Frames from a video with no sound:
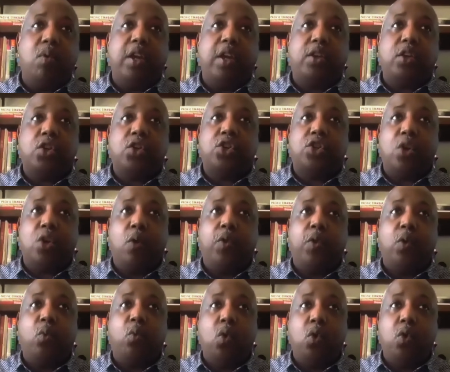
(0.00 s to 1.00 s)
wanted to show
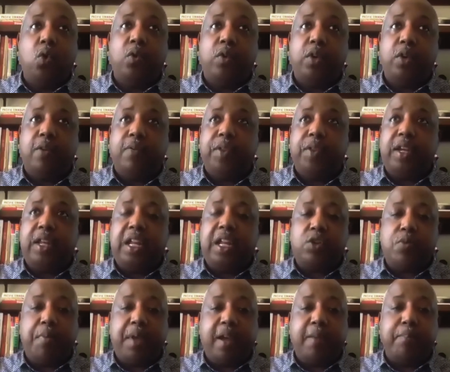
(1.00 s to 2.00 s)
the wound that
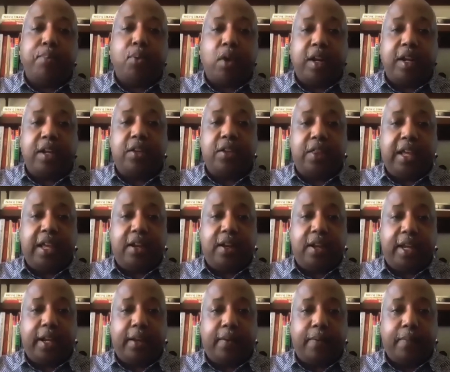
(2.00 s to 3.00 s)
each man brought into that
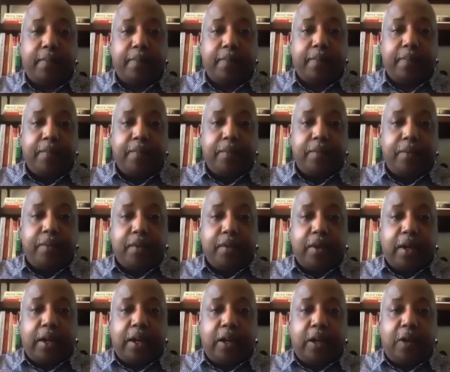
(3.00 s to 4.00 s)
night.
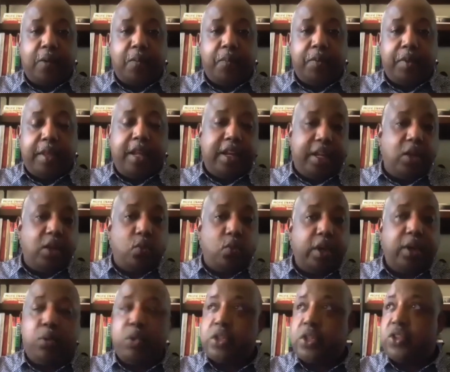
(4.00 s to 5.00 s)
And it
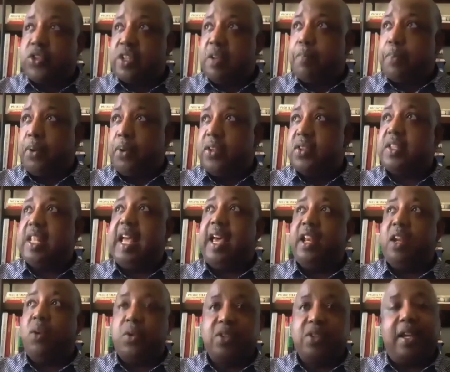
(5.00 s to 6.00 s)
was as simple as
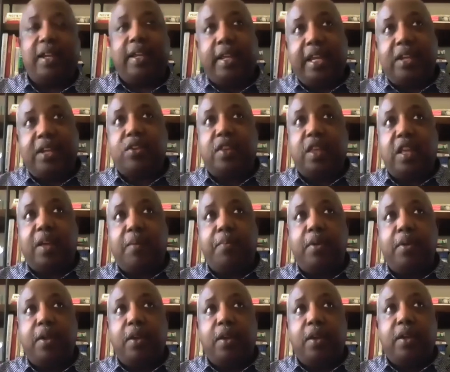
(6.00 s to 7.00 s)
that. It was like each of
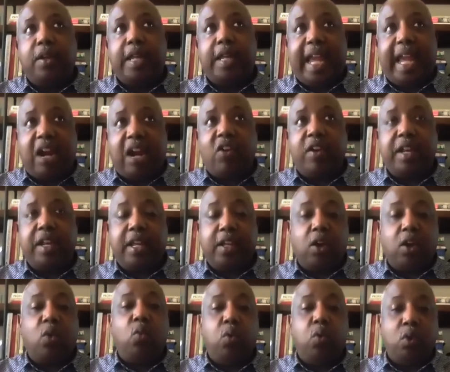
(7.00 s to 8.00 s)
them carrying
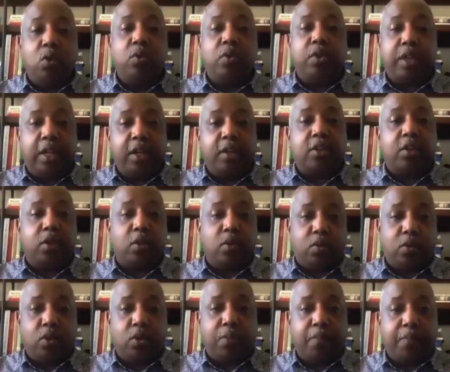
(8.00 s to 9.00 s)
a wound into the
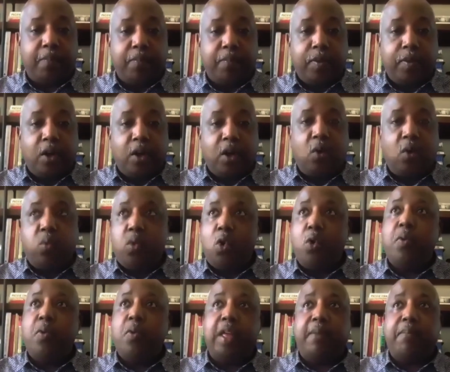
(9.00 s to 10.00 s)
room, a
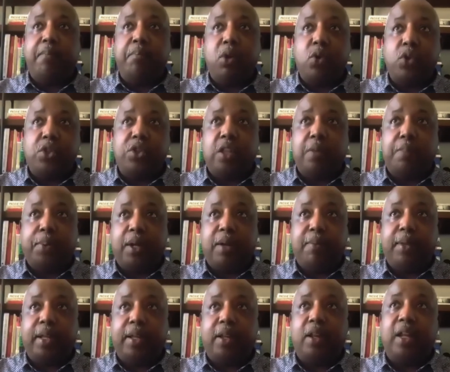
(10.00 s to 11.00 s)
wound that most of the
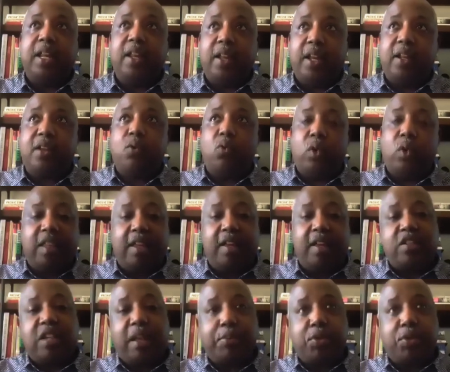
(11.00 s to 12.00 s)
public, with the
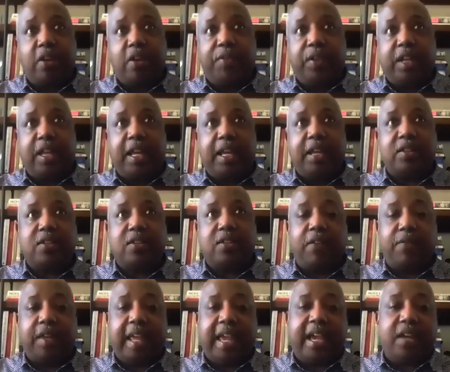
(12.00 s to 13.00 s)
exception of the case
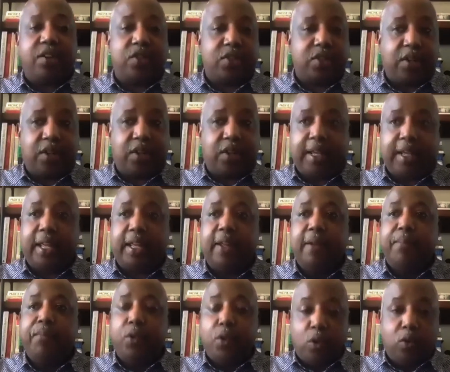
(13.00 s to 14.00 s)
of Cassius Clay,
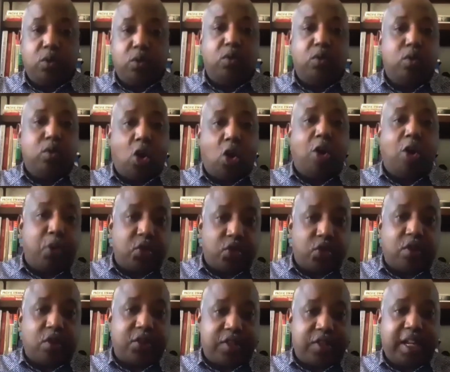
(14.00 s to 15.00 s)
who almost
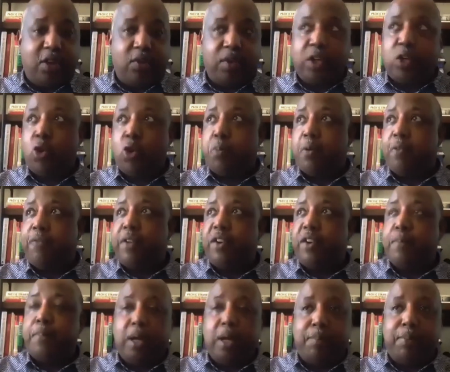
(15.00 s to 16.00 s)
lost to Henry Cooper
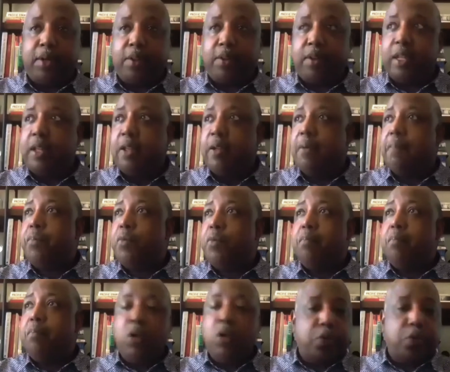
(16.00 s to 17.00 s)
very publicly,
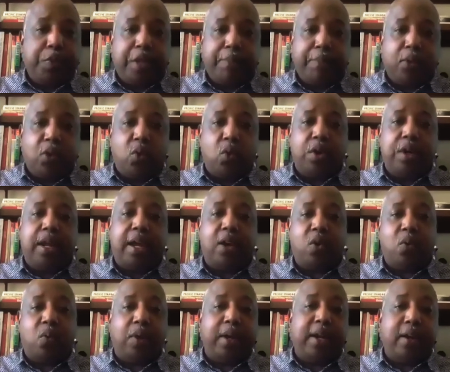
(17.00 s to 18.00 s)
most people were not
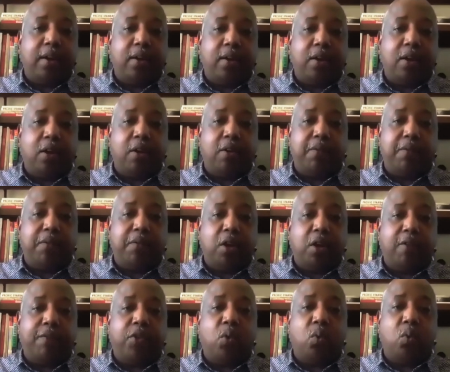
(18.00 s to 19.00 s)
aware of
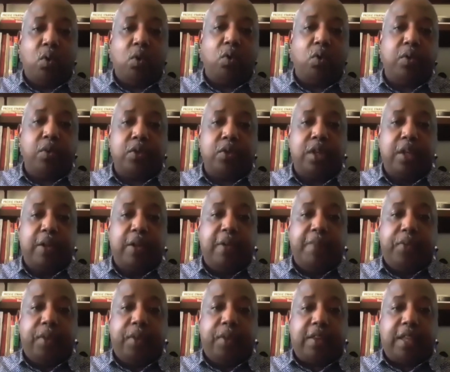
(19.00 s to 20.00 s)
the wounds
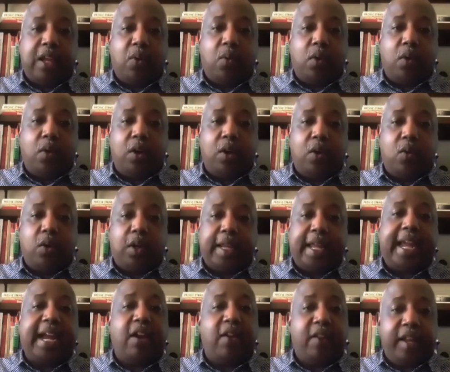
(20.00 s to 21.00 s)
that they were
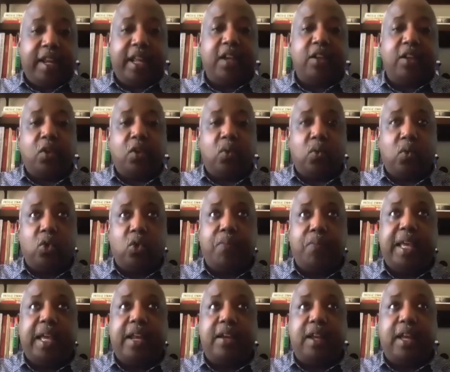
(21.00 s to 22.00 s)
carrying the
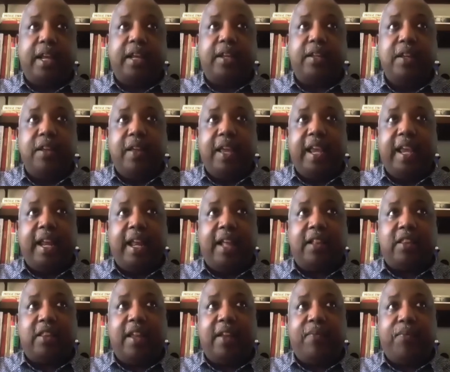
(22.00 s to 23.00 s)
room that night. And I
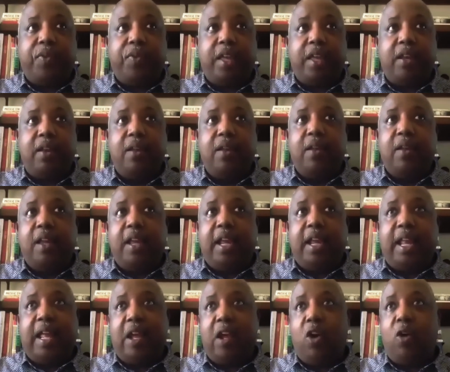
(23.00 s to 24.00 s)
think that
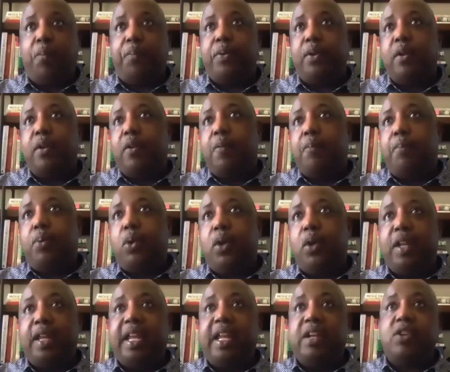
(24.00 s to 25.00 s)
it helped
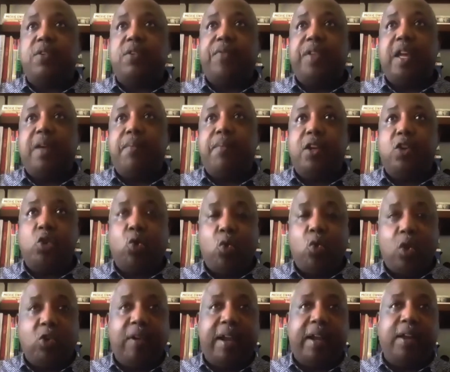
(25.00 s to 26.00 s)
put each of them
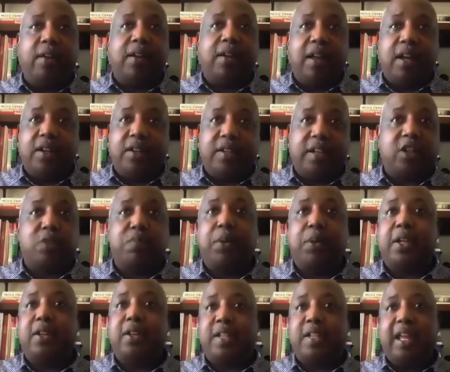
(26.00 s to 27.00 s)
into a greater context,
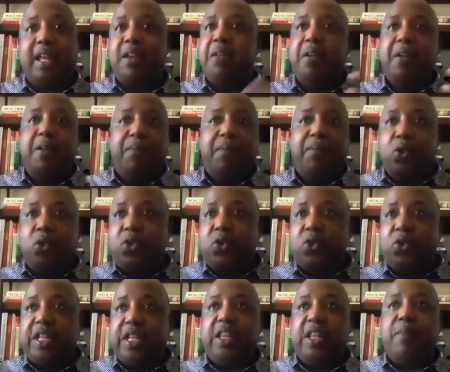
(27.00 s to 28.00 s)
because again, you
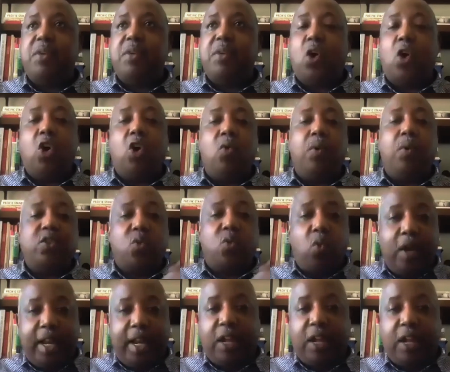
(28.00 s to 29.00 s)
see them as always
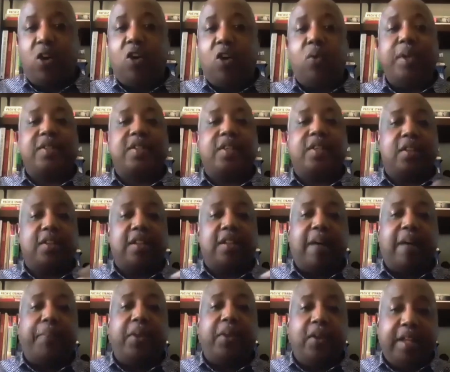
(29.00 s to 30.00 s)
winning, always at the
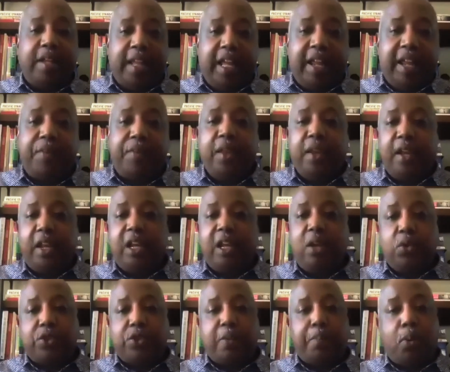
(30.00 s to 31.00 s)
top of their game, and it
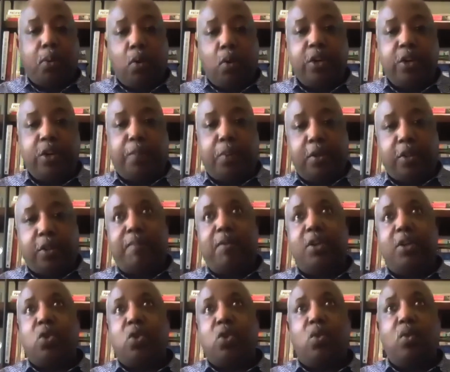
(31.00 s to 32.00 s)
was important to put them
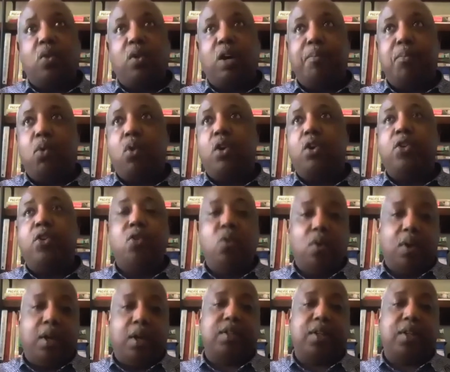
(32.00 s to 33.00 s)
into a more
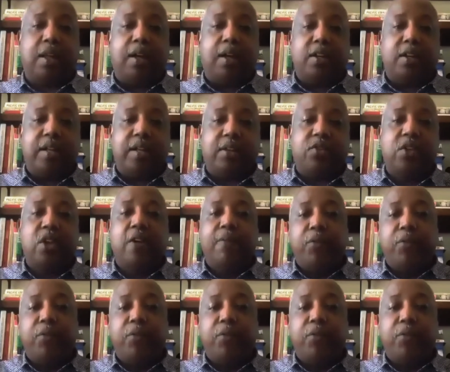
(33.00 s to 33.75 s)
nuanced context